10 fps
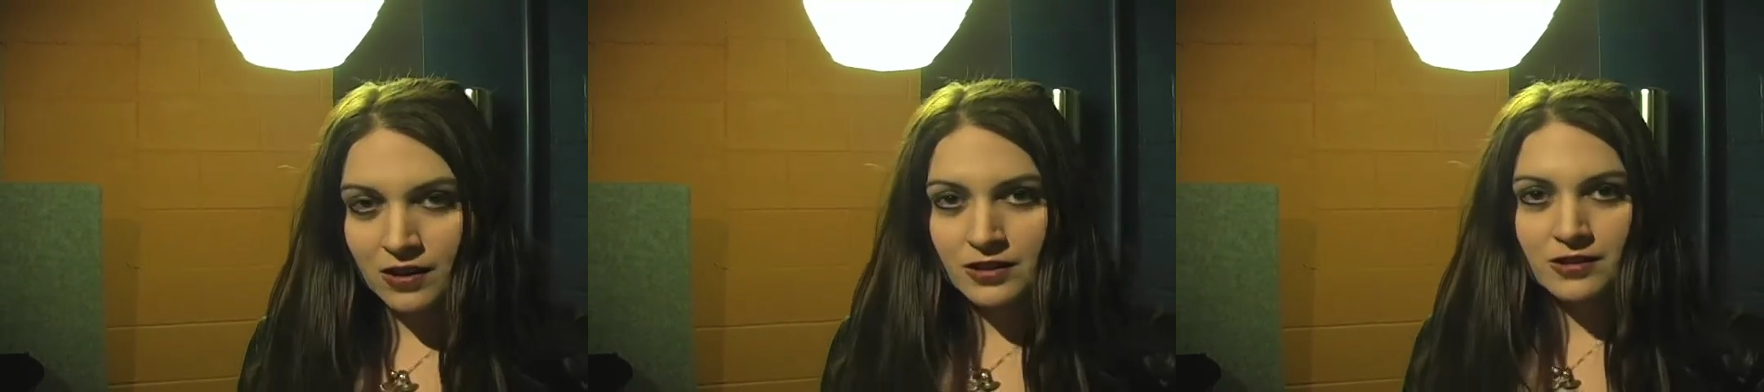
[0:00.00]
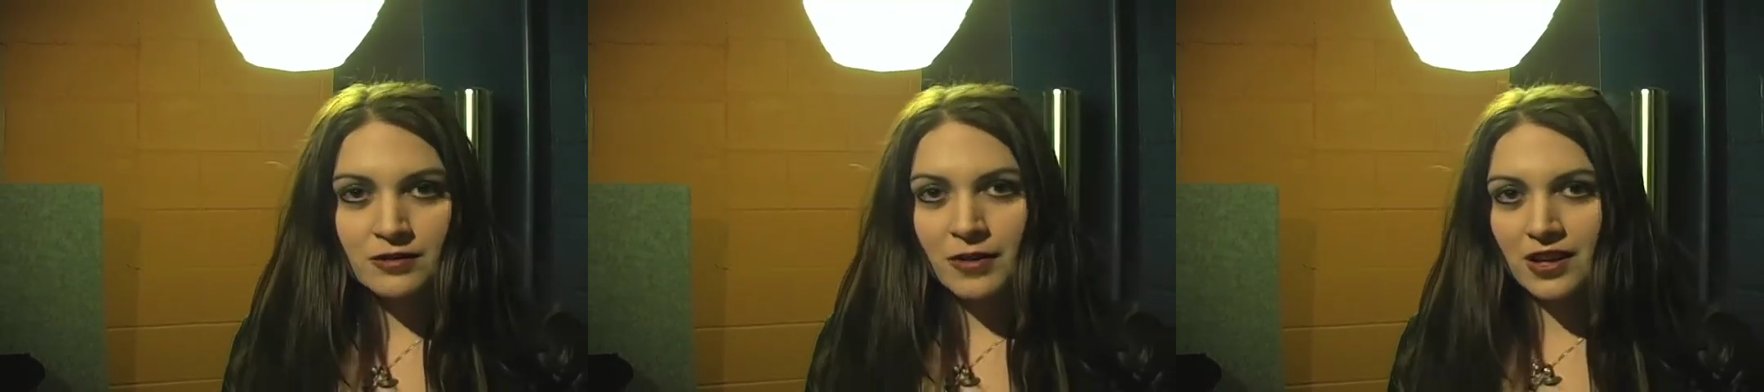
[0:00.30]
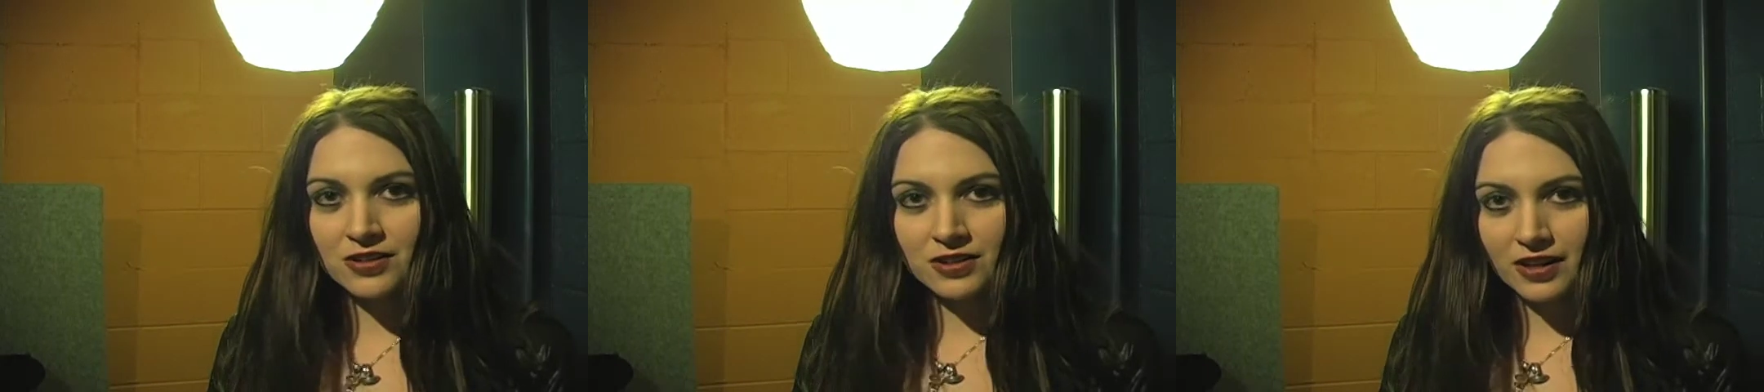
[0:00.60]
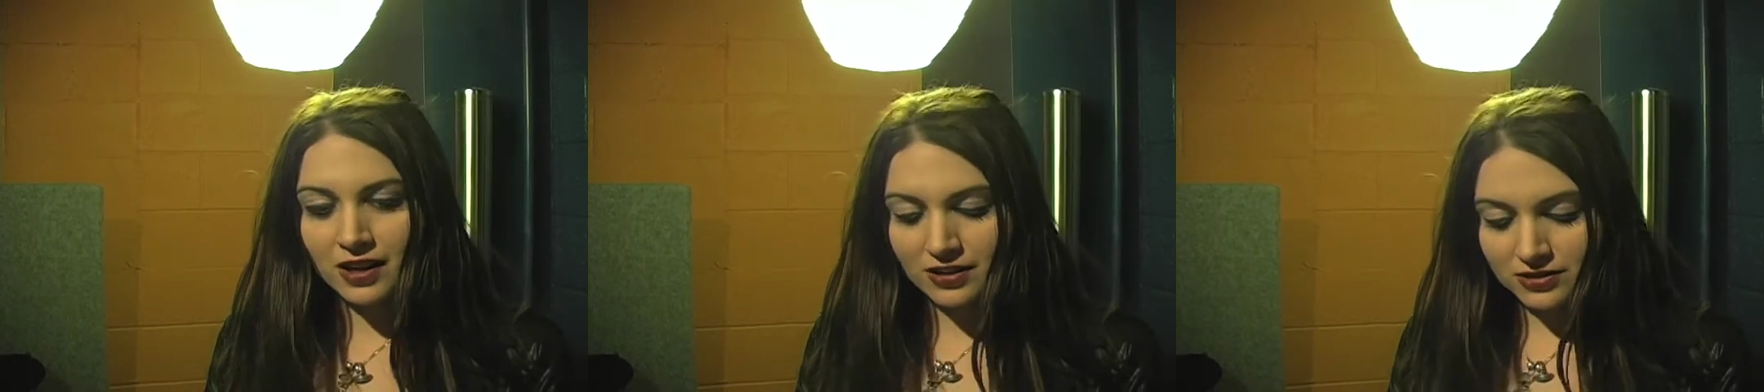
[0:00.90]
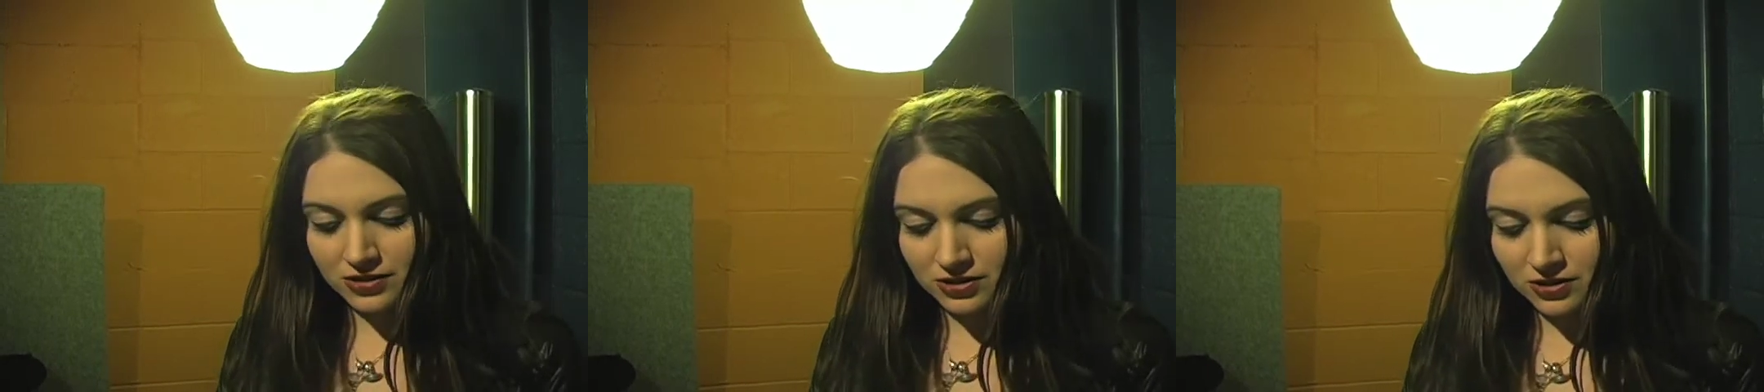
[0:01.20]
Doesn't matter the
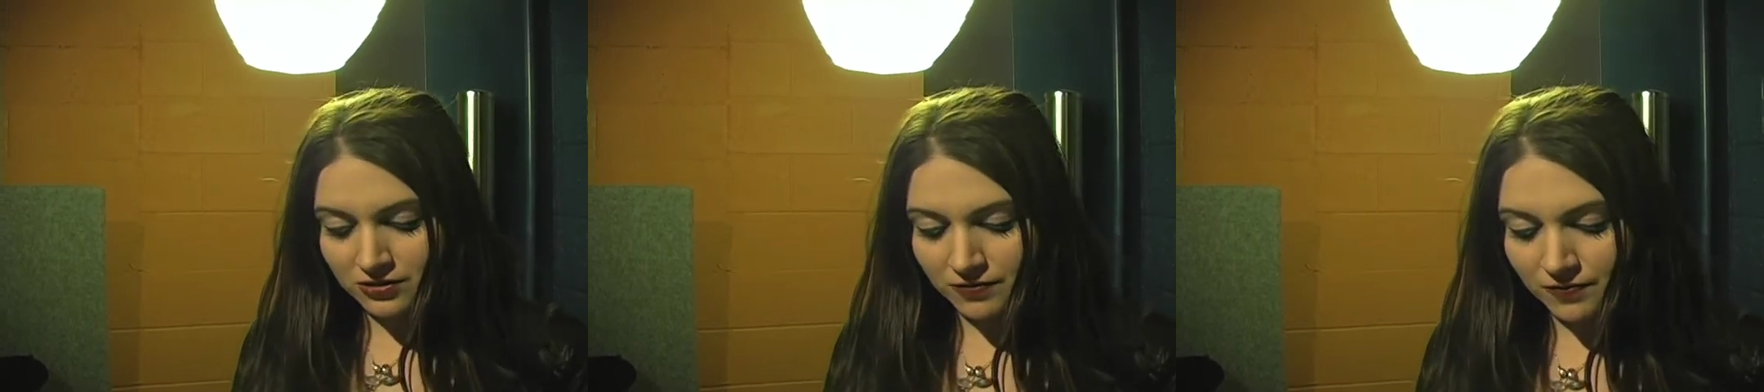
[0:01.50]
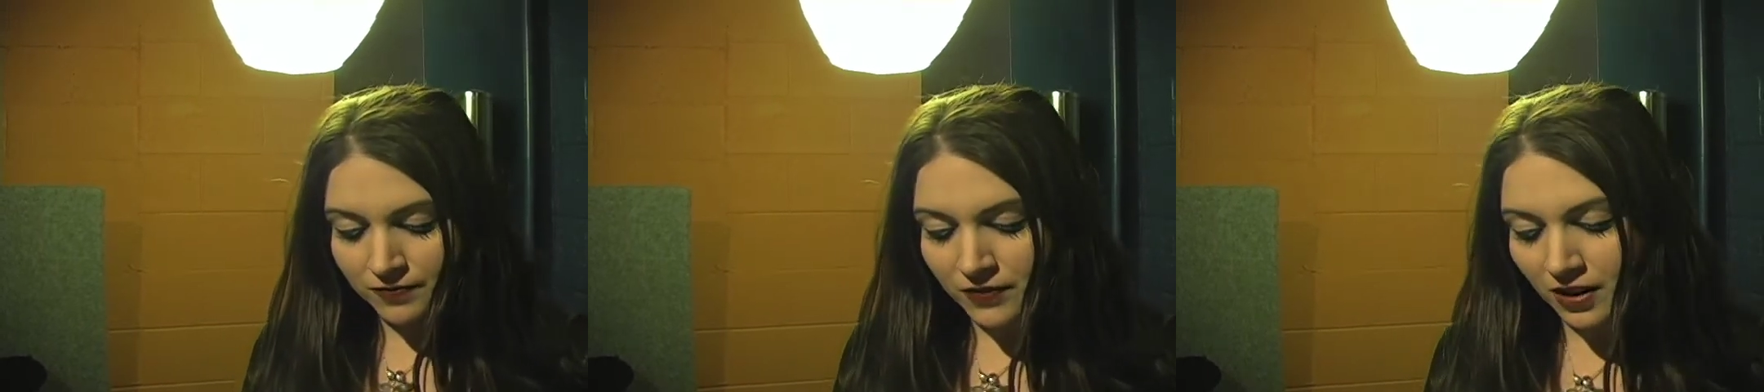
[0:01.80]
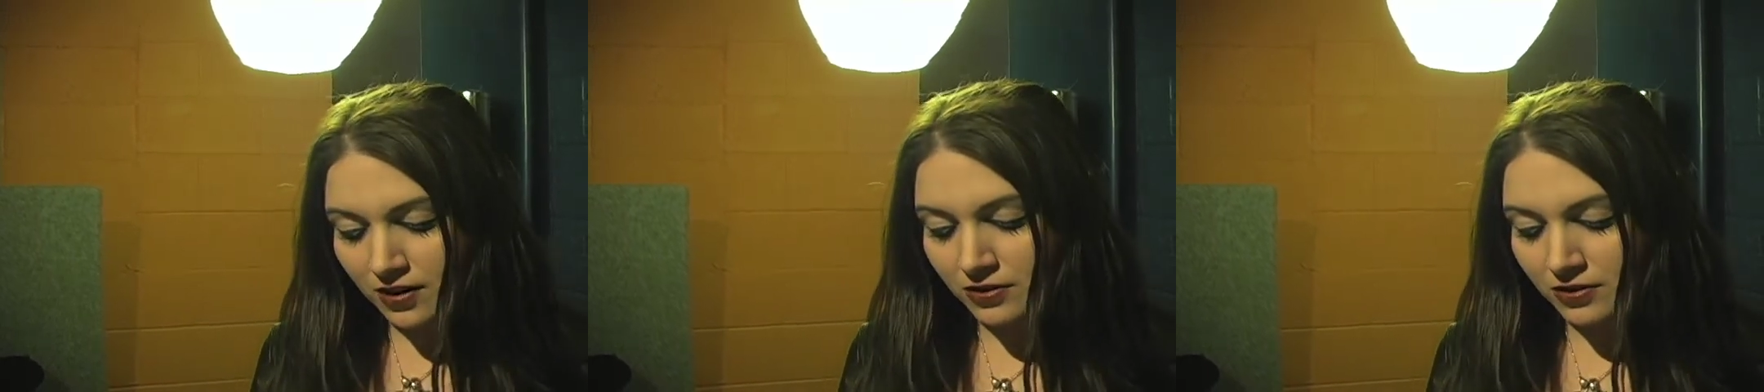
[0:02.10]
age, as